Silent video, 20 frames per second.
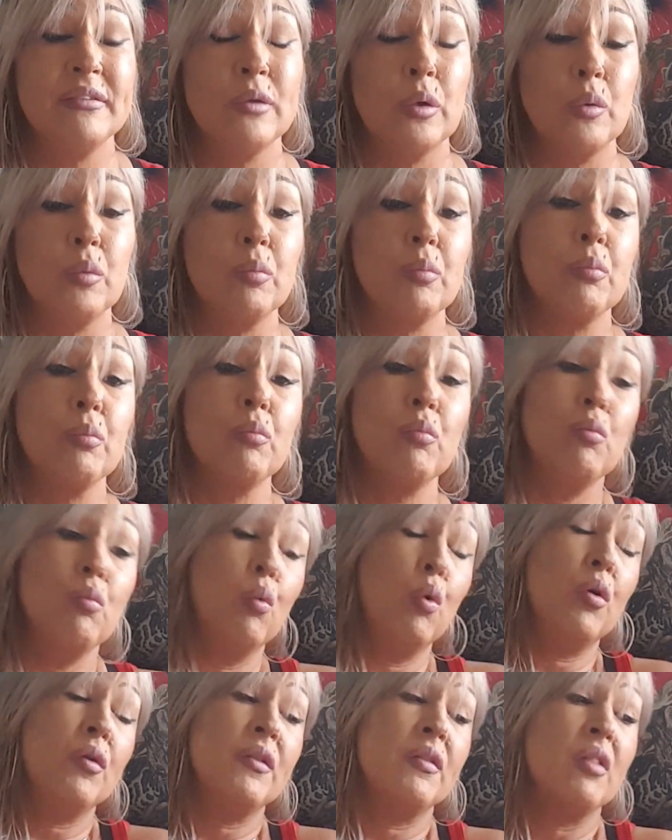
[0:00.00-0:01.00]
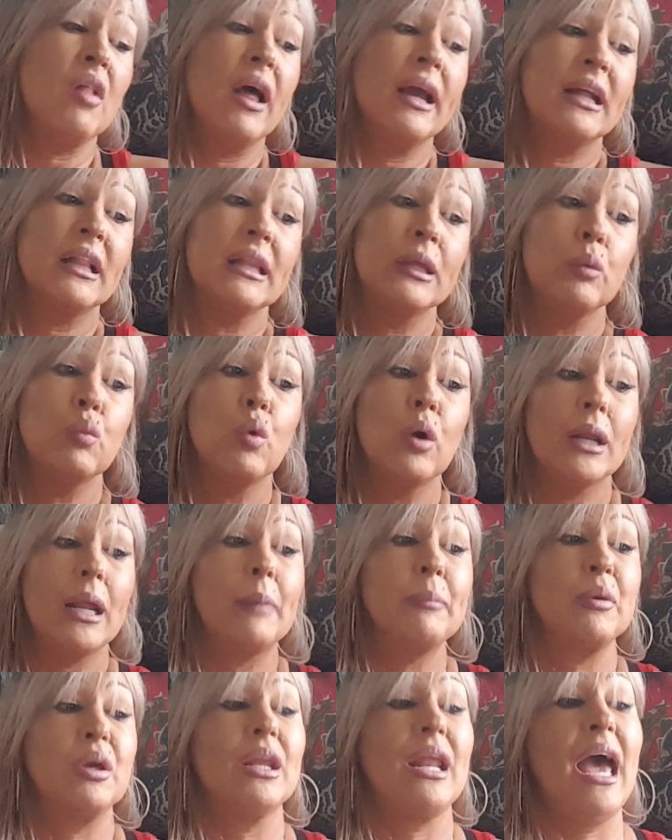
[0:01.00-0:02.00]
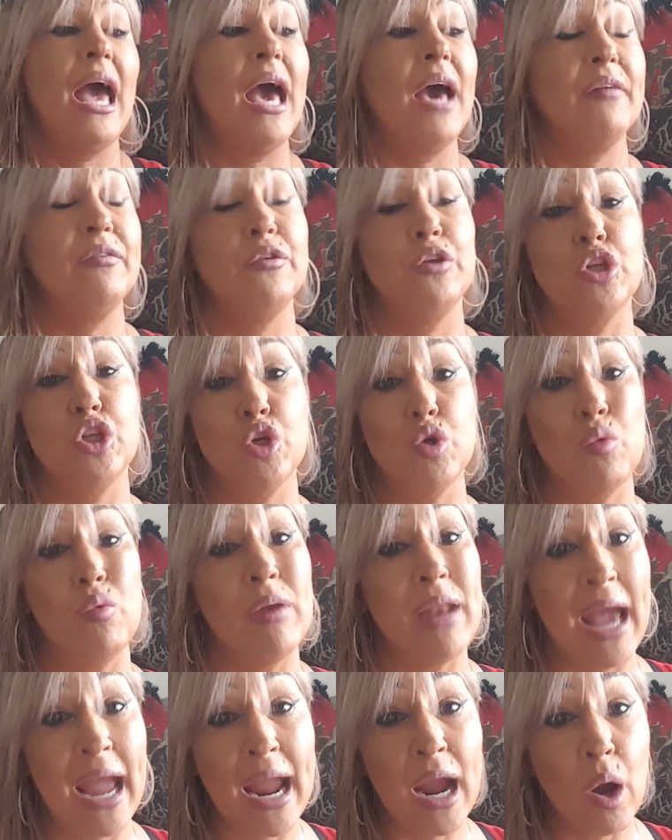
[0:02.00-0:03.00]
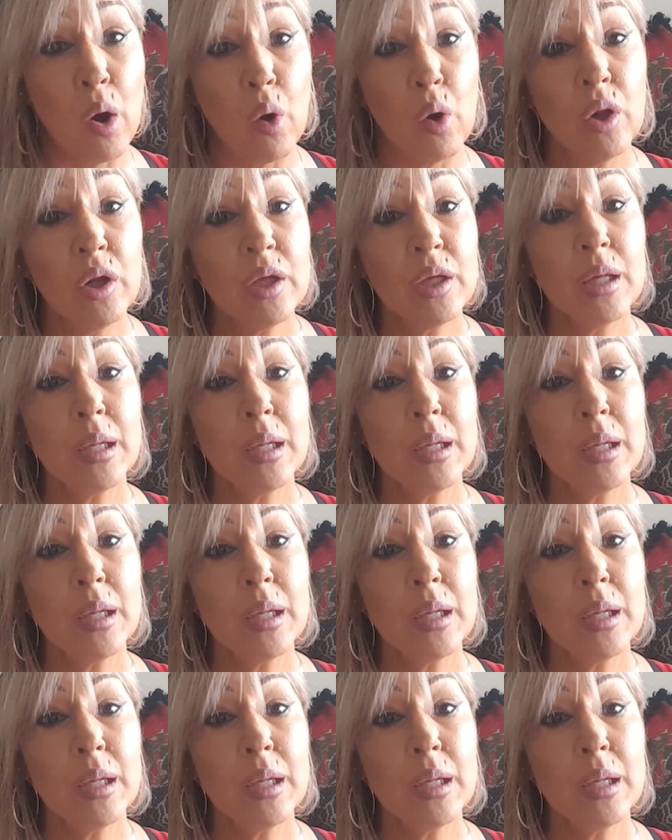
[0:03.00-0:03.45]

So more than likely what I'm going to have to do now,